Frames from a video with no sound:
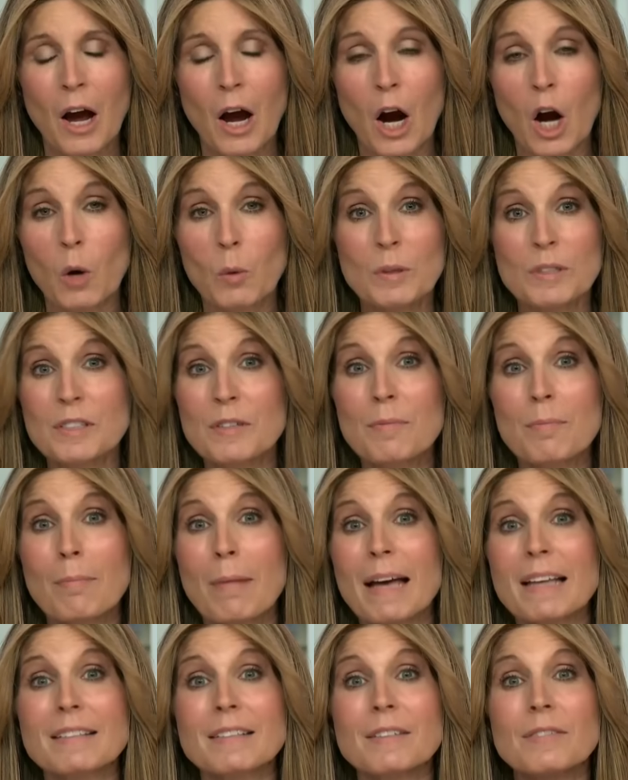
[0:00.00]
are ones of
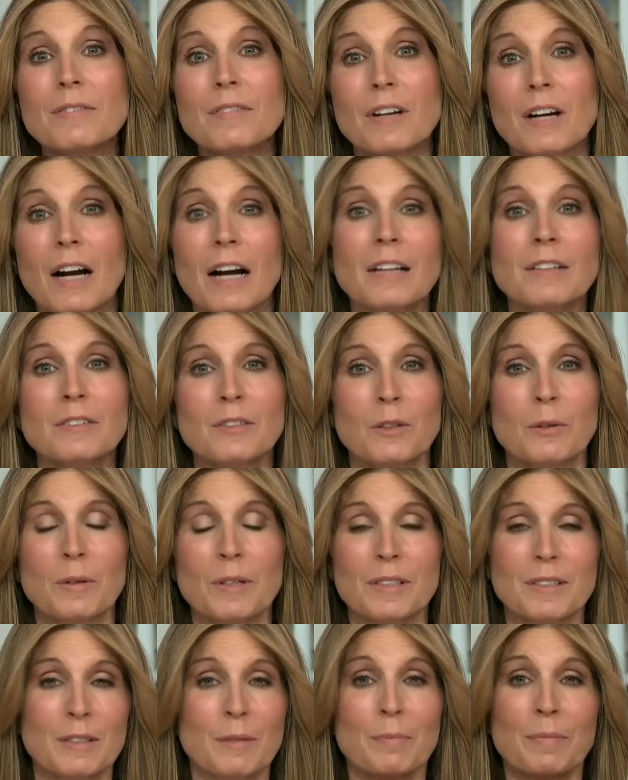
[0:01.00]
massive
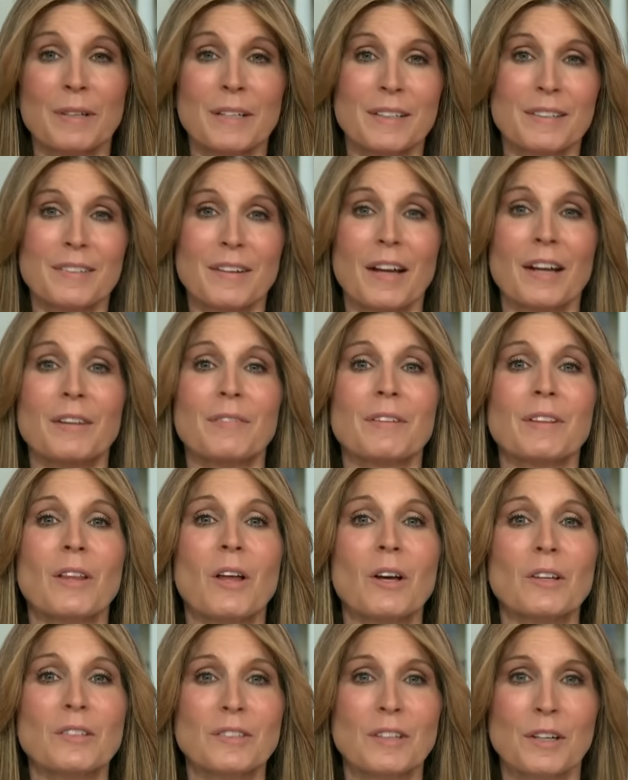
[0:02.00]
consequence, something not even
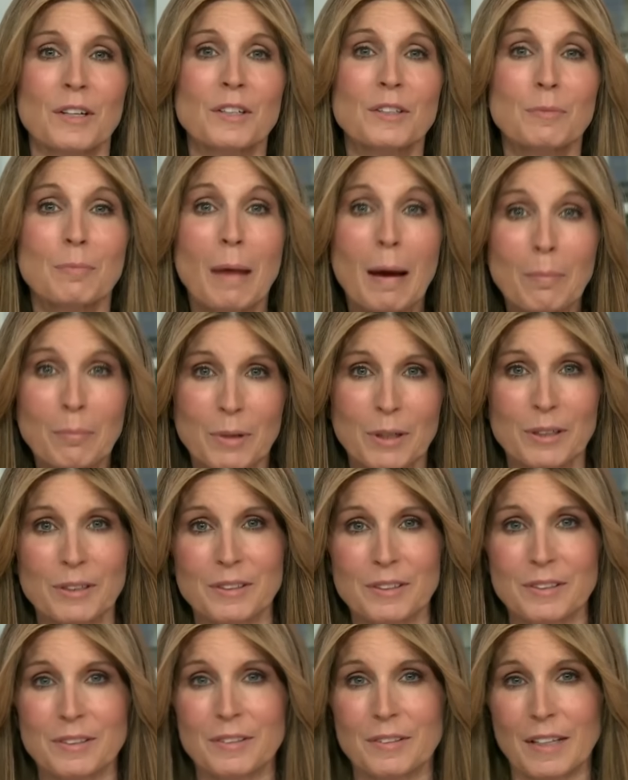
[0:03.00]
lost on its
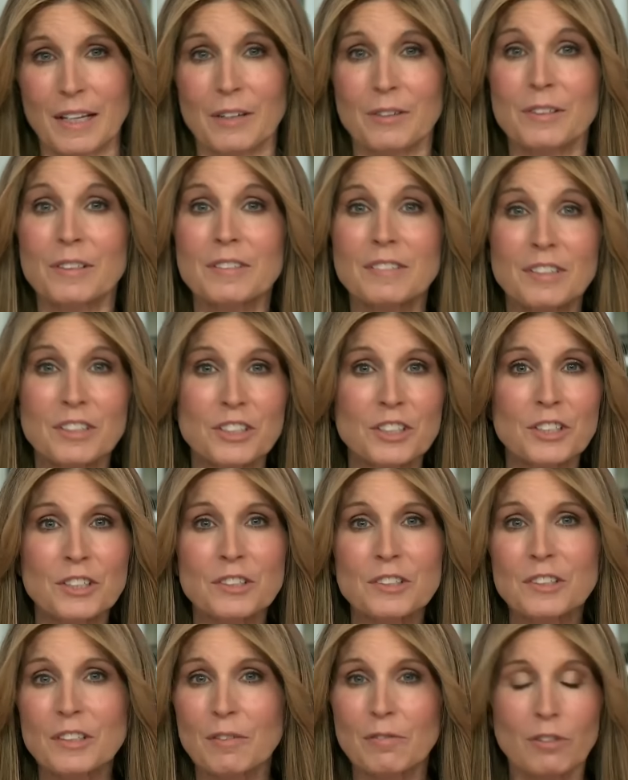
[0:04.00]
members. They are
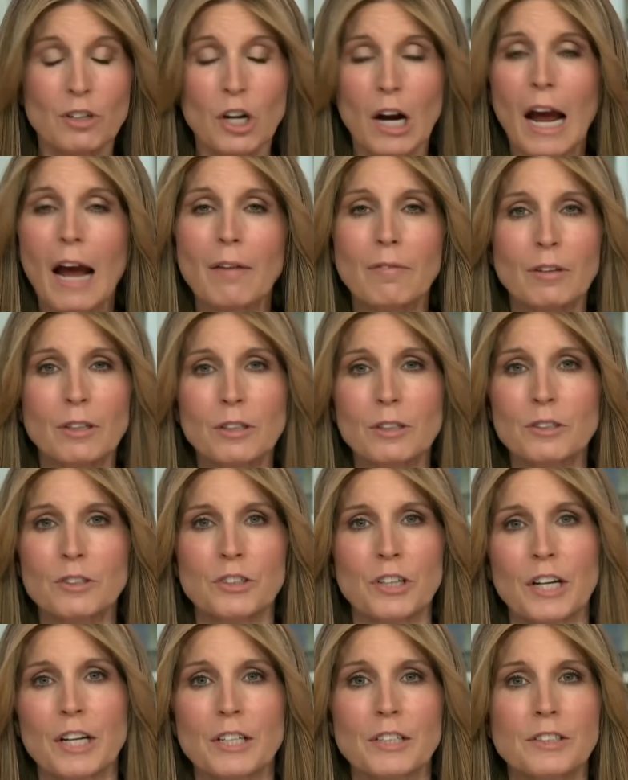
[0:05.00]
decisions that forever
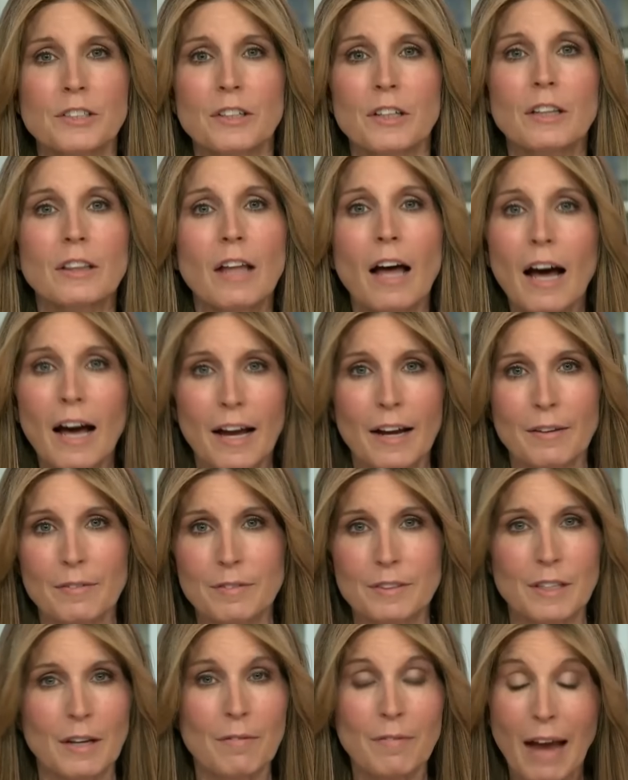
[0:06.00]
change the
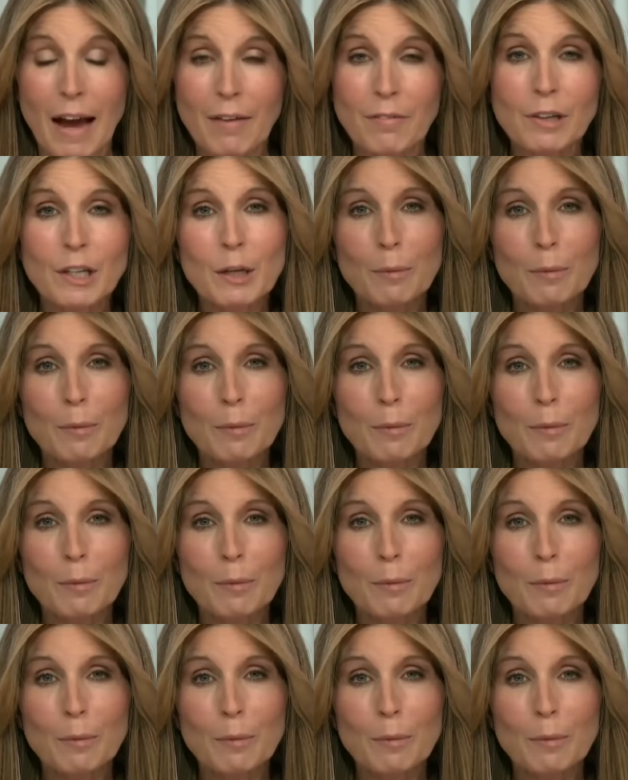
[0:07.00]
lives of every